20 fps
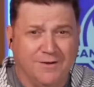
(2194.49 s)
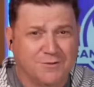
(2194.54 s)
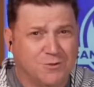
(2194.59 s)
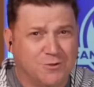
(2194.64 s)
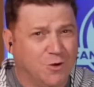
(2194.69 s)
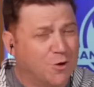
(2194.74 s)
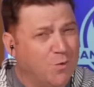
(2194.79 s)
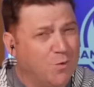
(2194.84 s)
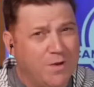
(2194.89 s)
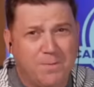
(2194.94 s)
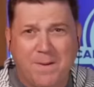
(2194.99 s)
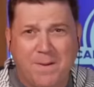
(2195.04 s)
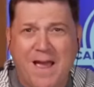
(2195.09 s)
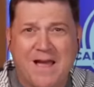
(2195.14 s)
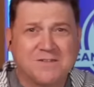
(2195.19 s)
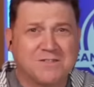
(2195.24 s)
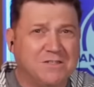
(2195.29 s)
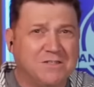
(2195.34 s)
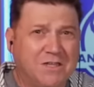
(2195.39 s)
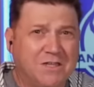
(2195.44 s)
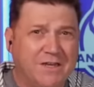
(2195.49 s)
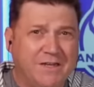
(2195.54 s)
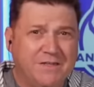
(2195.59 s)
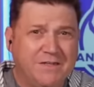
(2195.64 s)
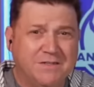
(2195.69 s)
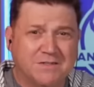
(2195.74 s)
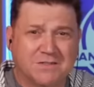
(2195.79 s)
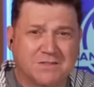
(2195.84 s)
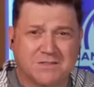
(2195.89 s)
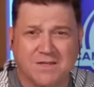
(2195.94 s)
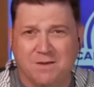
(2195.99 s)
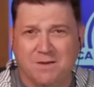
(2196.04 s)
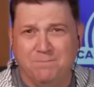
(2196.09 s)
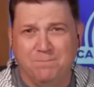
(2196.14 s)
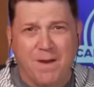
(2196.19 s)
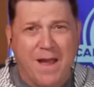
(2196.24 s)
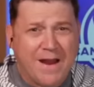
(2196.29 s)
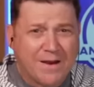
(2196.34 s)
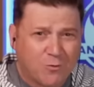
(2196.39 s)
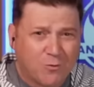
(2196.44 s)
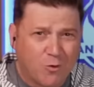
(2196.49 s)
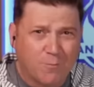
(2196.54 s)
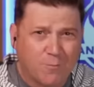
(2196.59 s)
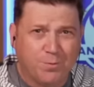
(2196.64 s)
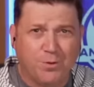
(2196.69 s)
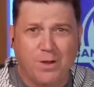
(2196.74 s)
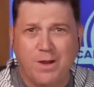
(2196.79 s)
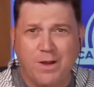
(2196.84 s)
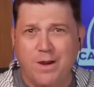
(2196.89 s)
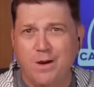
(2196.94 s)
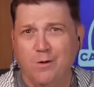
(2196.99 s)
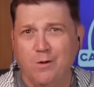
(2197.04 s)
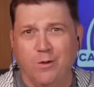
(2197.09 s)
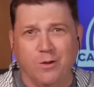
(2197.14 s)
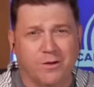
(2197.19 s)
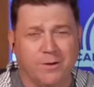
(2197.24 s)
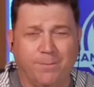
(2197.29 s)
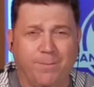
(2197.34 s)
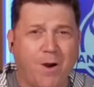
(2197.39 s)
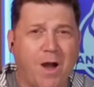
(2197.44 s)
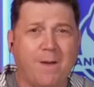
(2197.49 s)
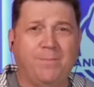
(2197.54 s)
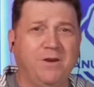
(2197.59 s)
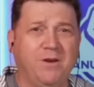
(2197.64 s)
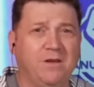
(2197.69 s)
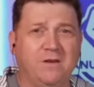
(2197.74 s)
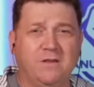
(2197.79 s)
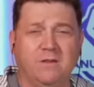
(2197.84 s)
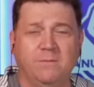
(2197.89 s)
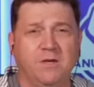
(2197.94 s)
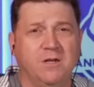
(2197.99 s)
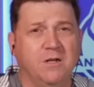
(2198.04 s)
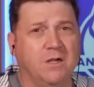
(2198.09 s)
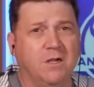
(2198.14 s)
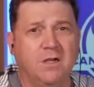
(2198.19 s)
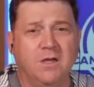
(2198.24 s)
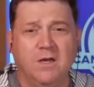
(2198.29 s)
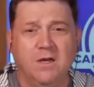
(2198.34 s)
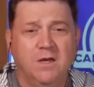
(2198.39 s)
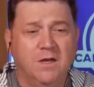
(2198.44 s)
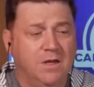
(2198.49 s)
took away the passing lanes, that backdoor play or looking to pop it into the middle.